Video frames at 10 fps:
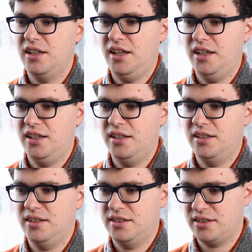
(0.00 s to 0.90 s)

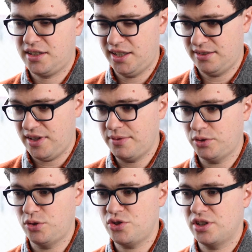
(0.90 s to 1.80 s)
kind of
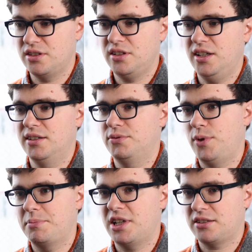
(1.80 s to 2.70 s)
evolution of
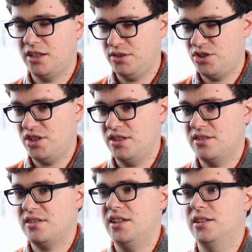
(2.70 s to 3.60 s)
web
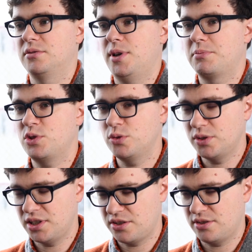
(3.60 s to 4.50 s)
technologies and web
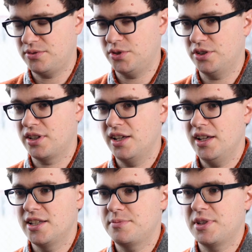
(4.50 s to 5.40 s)
tooling and so forth,
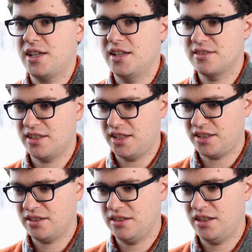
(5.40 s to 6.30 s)
is because like
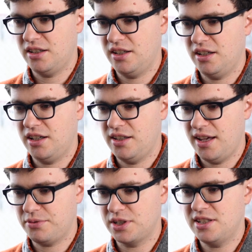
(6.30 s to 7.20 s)

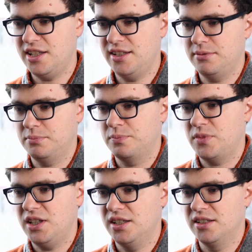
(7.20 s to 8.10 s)
every team
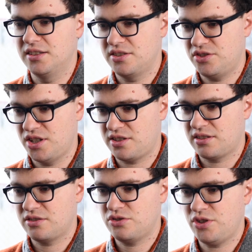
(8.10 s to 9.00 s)
is just
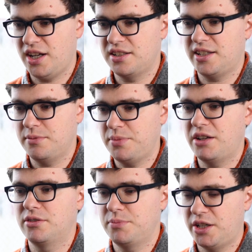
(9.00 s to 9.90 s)
trying to get
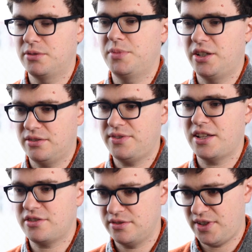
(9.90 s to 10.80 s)
better and better and better,
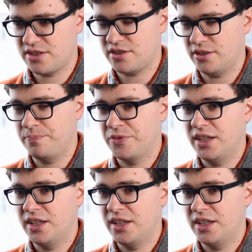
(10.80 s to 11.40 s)
faster and faster,